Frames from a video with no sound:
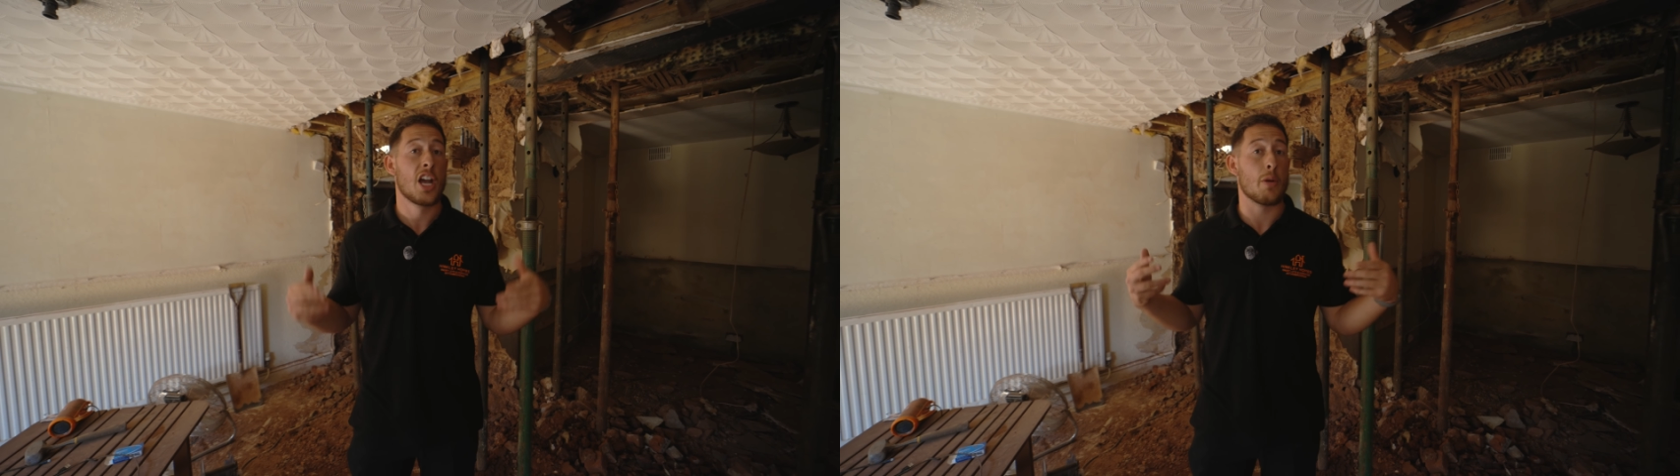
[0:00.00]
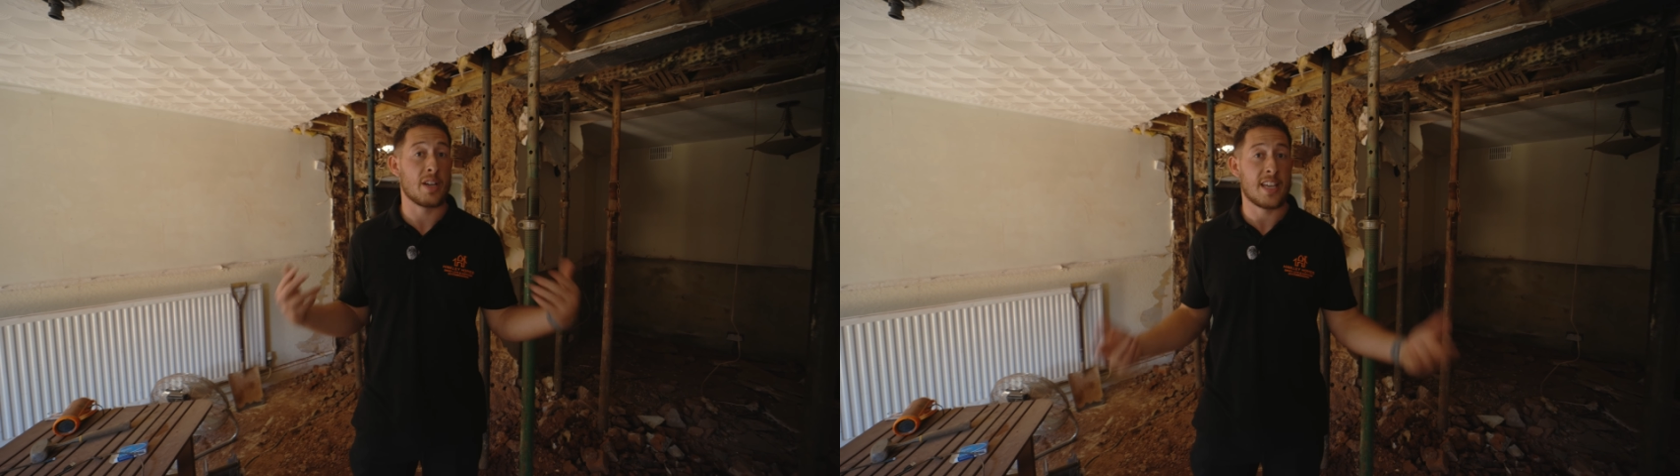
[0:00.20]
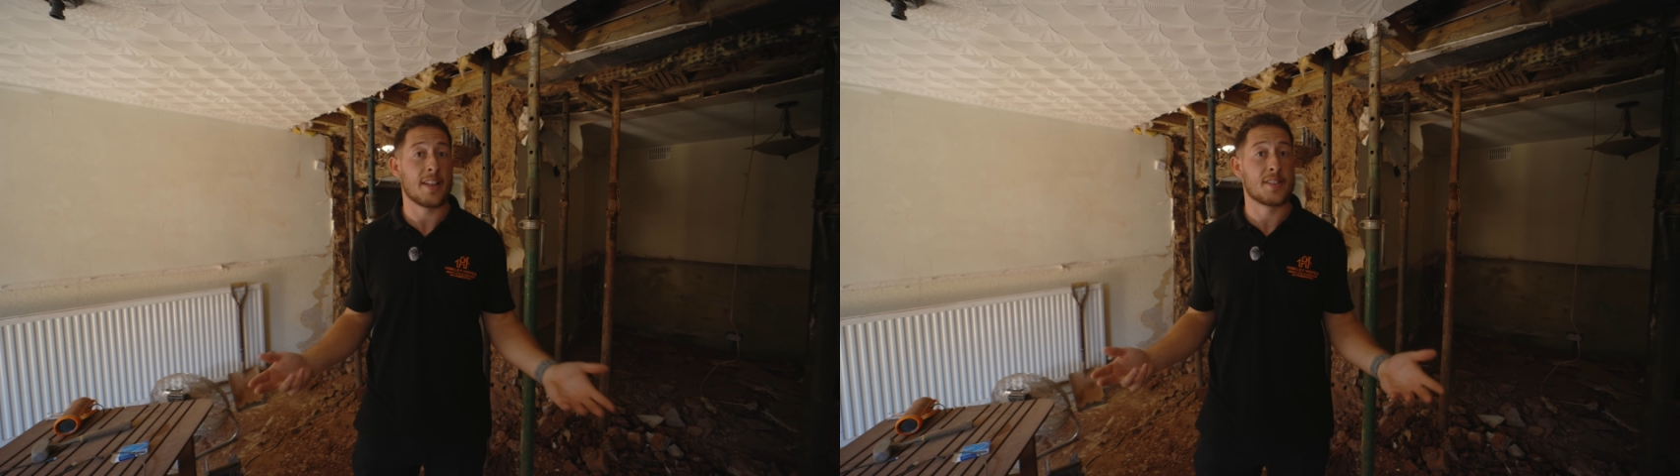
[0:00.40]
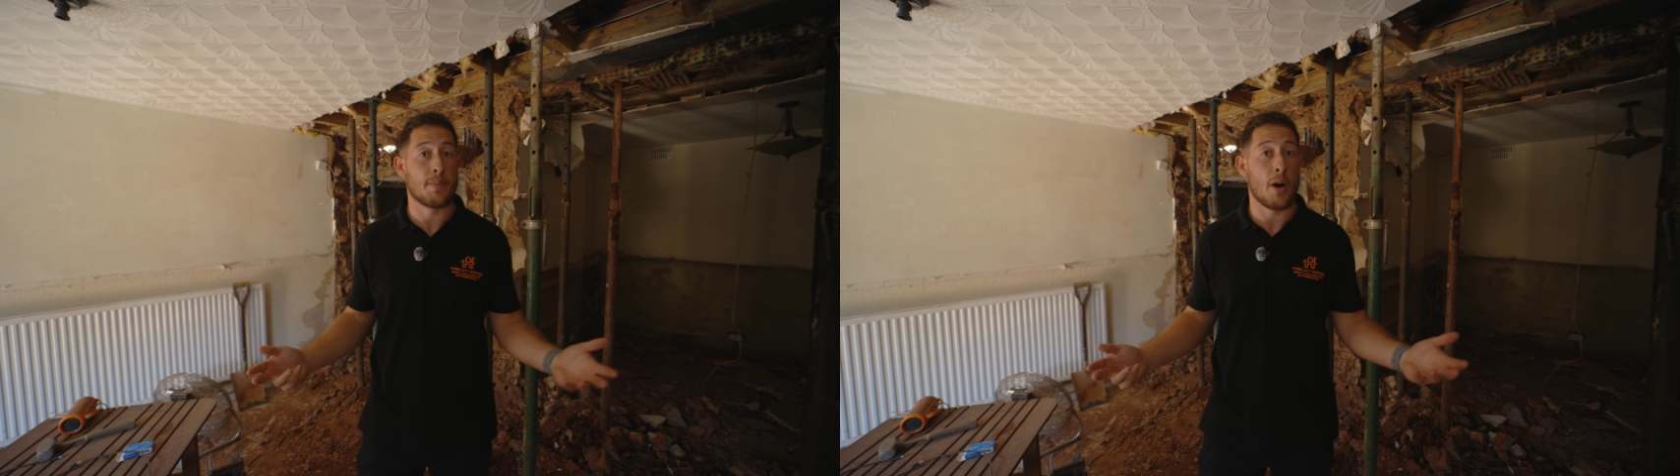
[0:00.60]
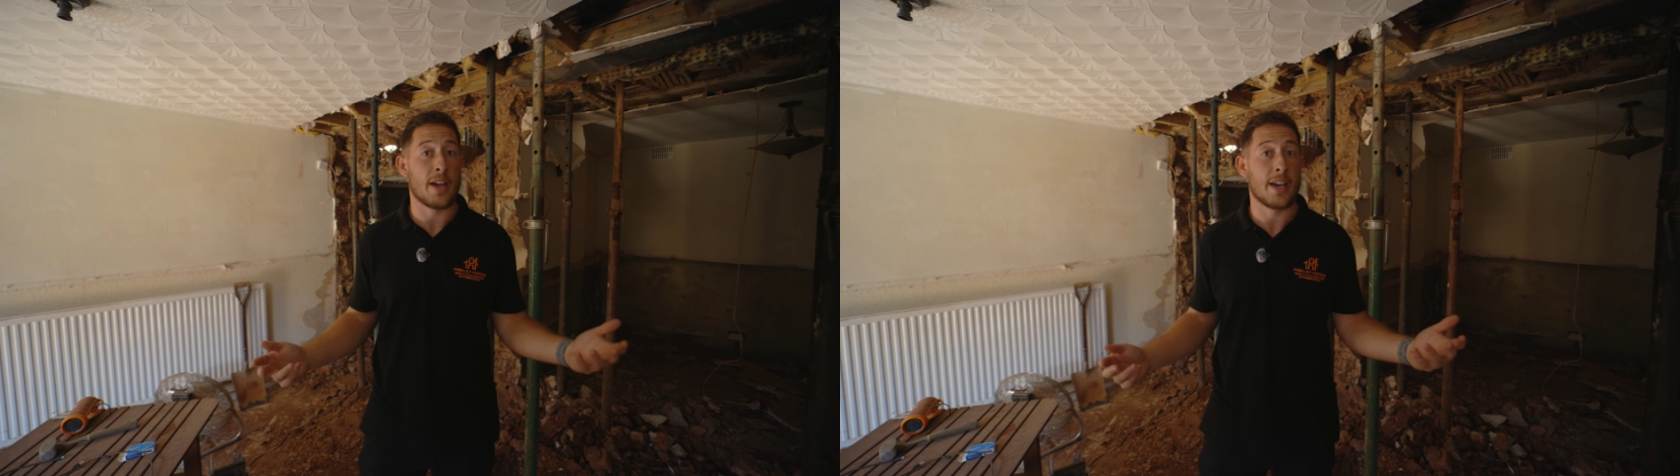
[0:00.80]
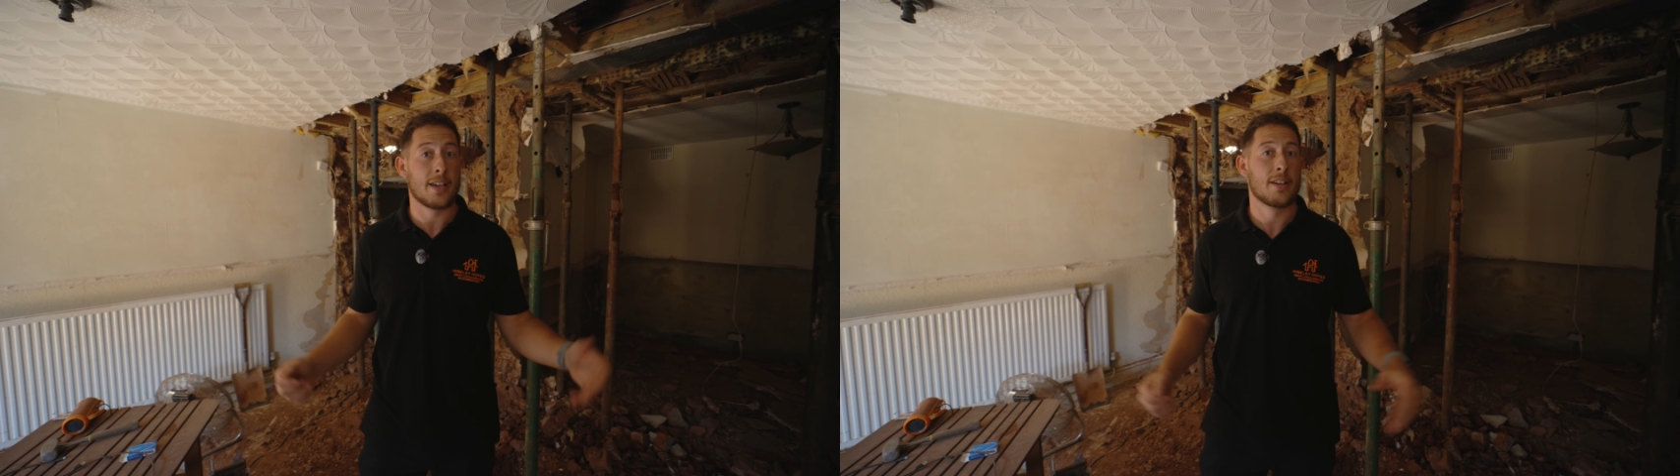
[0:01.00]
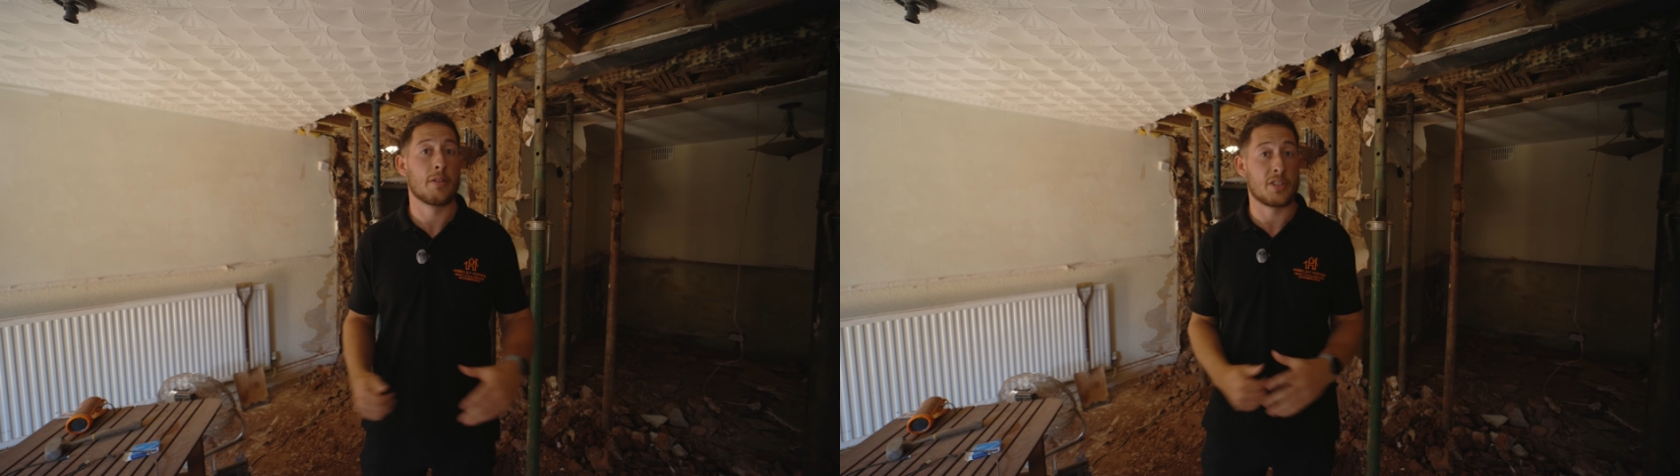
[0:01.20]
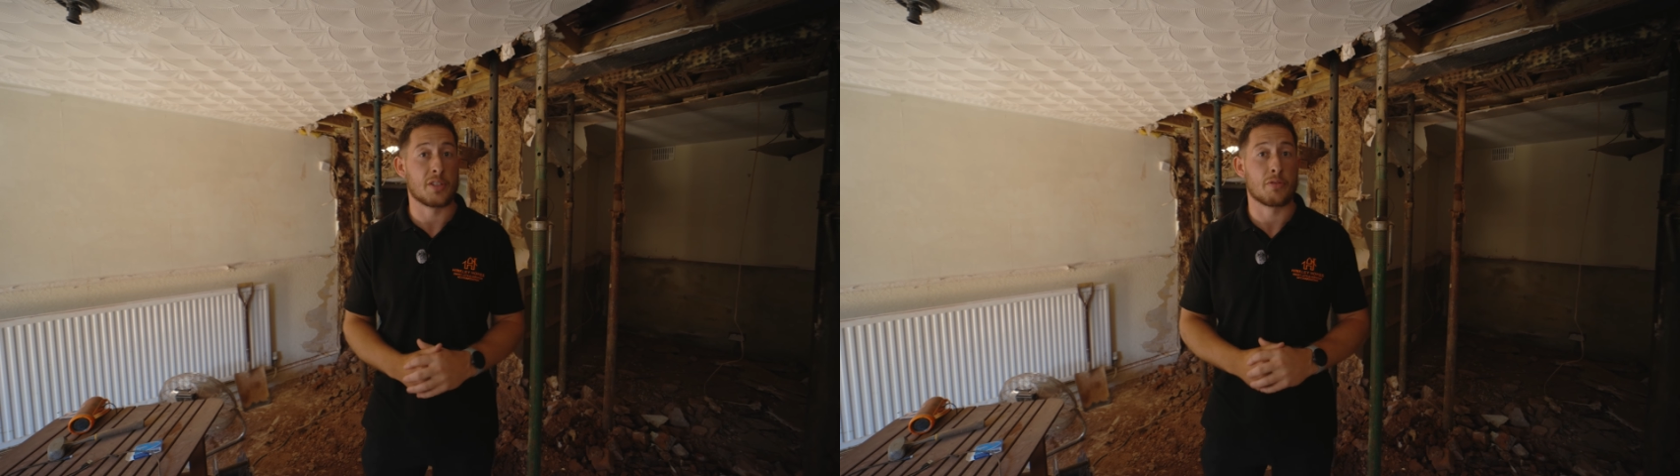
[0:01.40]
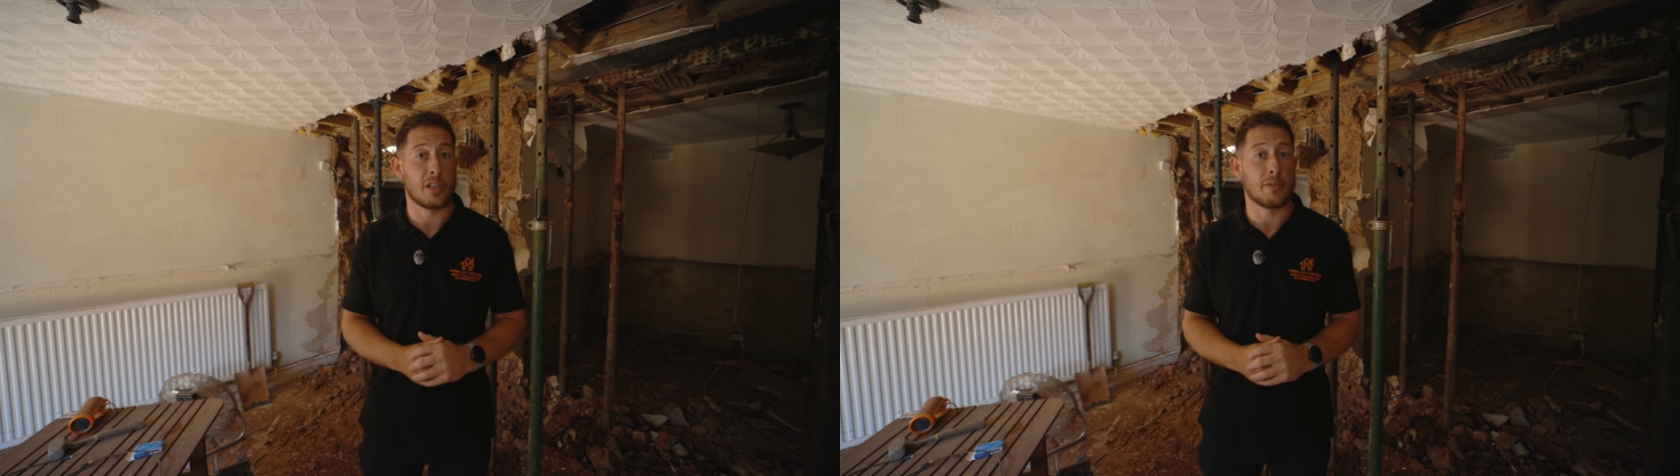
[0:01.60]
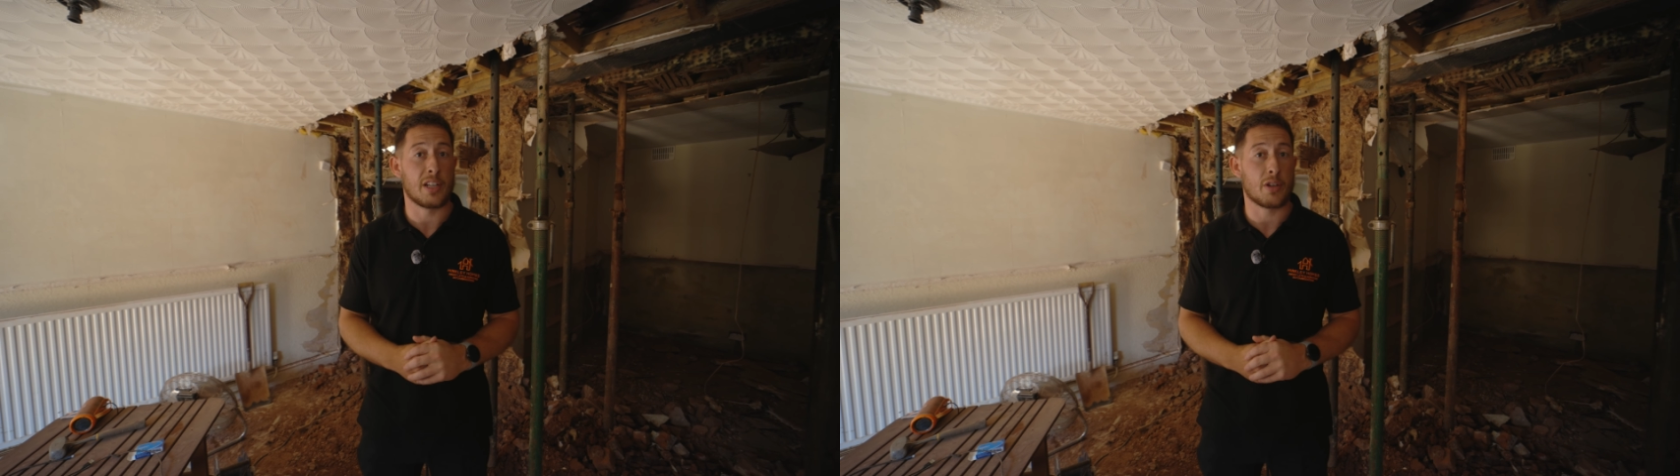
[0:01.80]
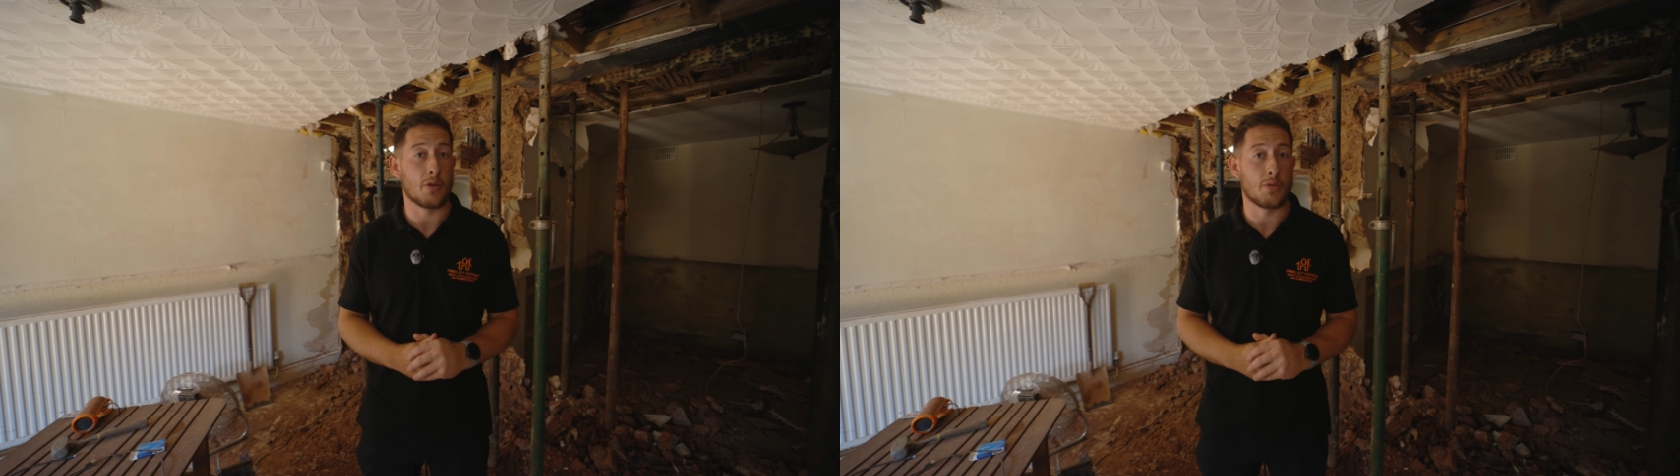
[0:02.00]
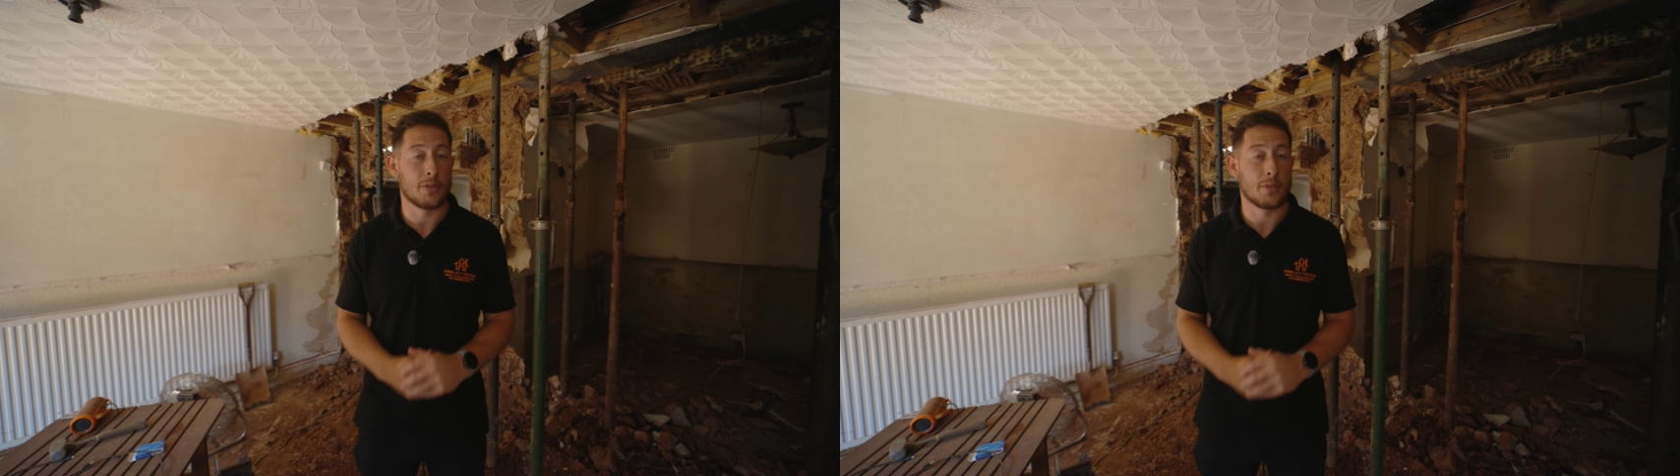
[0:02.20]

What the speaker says: and we're yet to buy it, which is really, really cool.